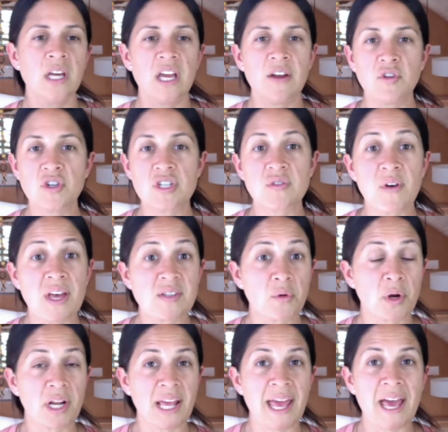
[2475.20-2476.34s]
If you're just fast
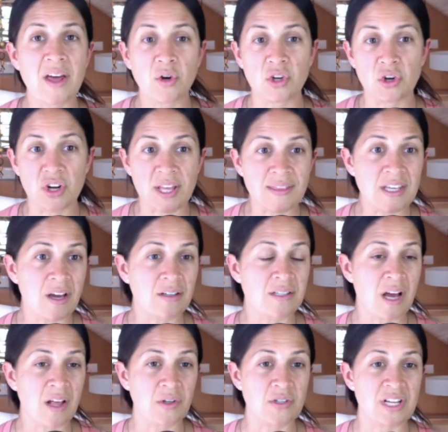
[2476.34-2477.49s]
forwarding ahead or you're in the young
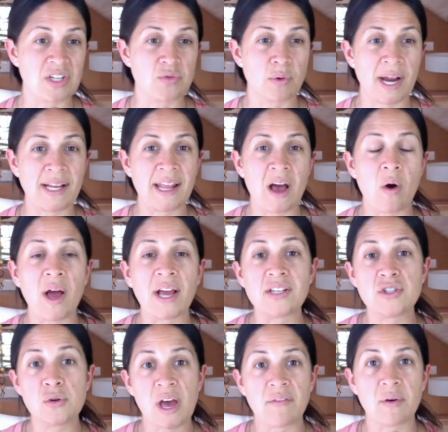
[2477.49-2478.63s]
toddler stage right now, I
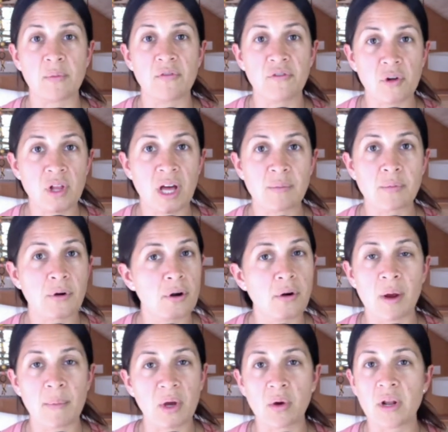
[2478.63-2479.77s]
do have a full on
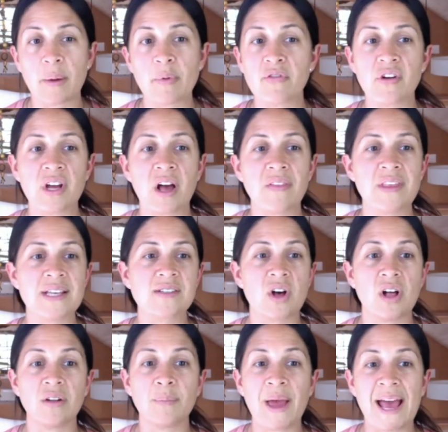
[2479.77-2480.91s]
program at Go Diaper Free on this
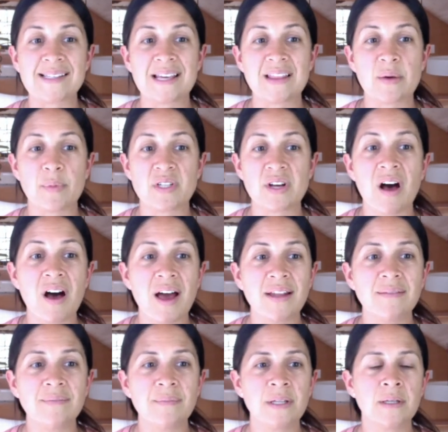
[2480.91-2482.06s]
called Passing the
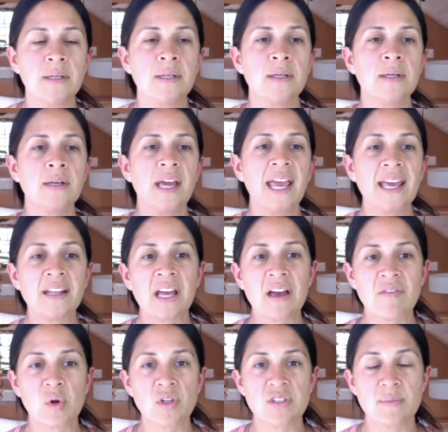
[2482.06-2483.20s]
Baton. And I
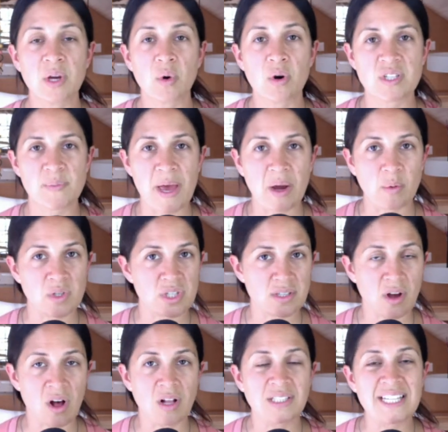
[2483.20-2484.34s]
have the Ultimate Course Pack, which
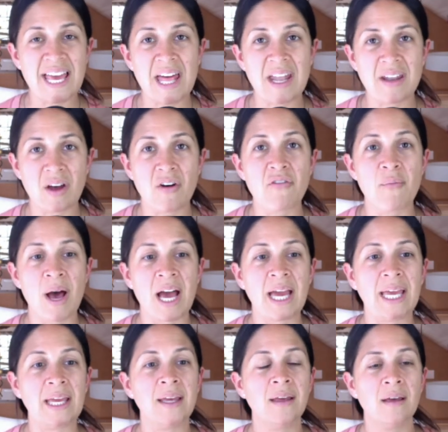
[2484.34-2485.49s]
is all 10 of
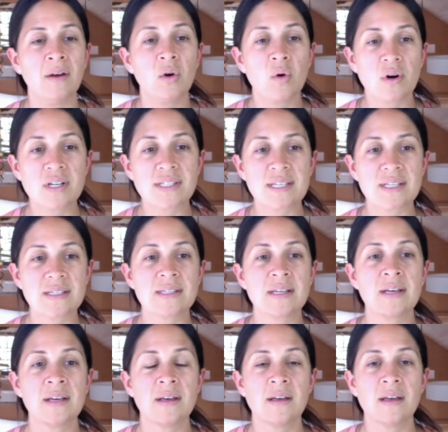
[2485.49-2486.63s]
my courses
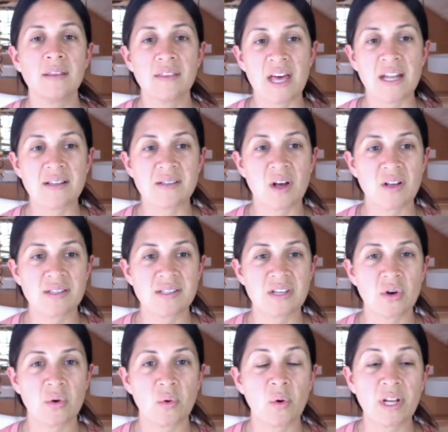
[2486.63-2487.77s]
that is
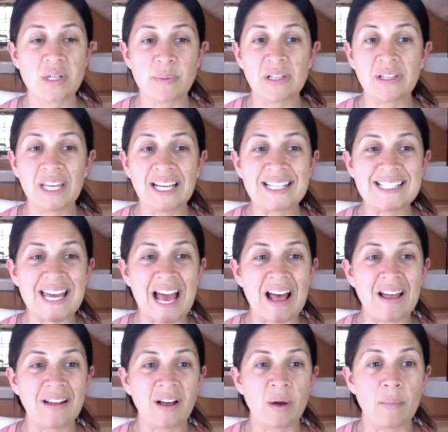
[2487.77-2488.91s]
also going to be linked
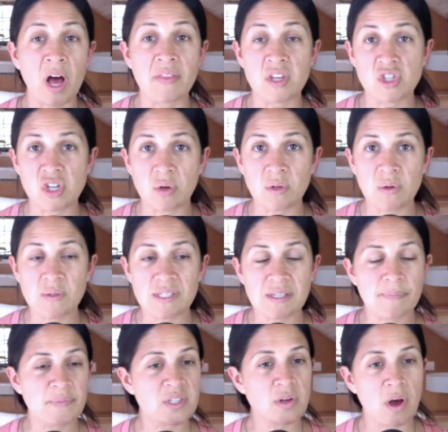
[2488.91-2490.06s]
at um, on the show notes
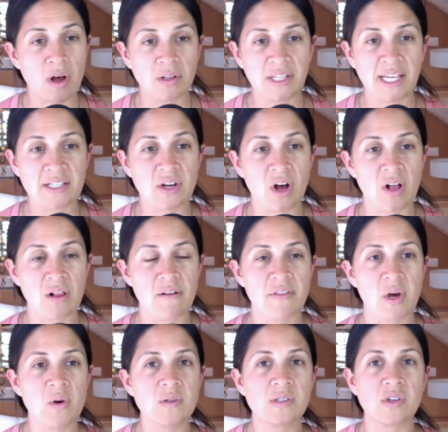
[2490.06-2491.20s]
so i'll link to all of
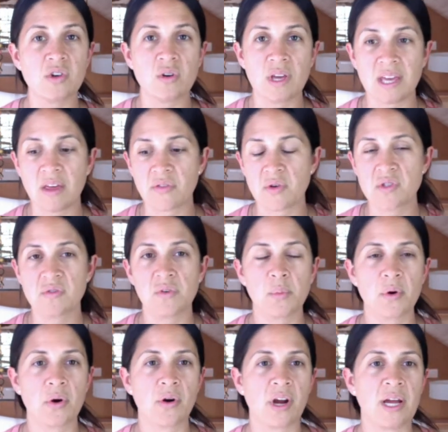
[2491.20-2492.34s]
those so you can get those full
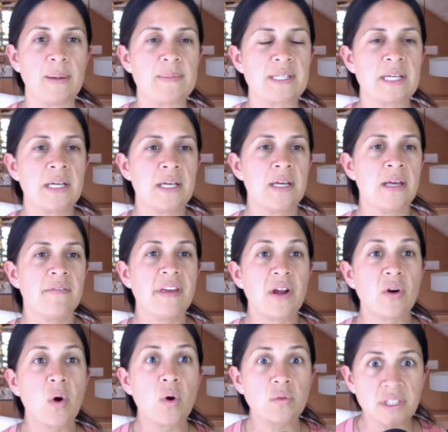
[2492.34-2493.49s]
programs they
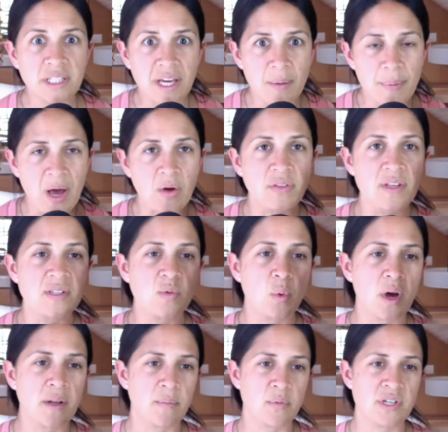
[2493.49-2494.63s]
are only about this
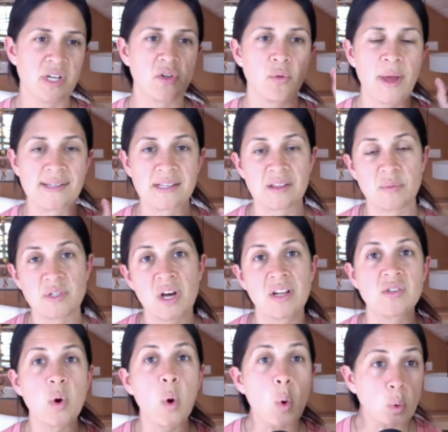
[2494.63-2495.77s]
one in particular passing the baton
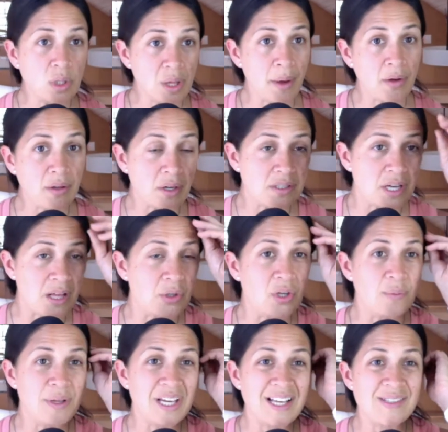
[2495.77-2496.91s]
is only about young
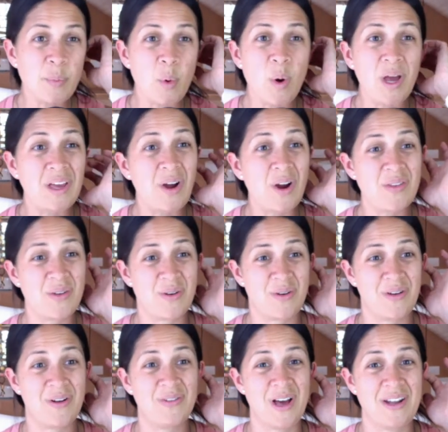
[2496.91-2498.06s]
toddlerhood because boy are
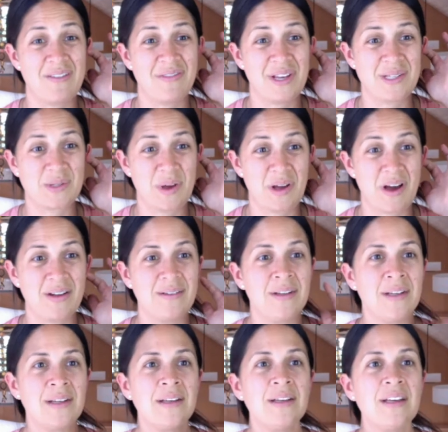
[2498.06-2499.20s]
there a lot of things going on
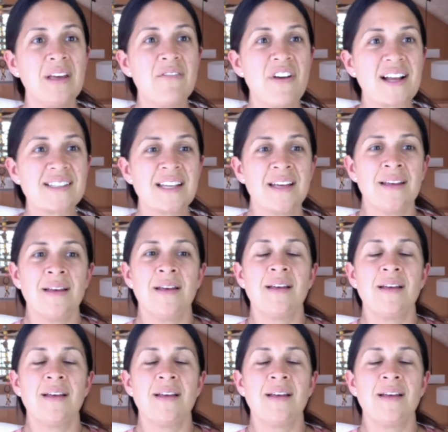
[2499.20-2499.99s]
in fact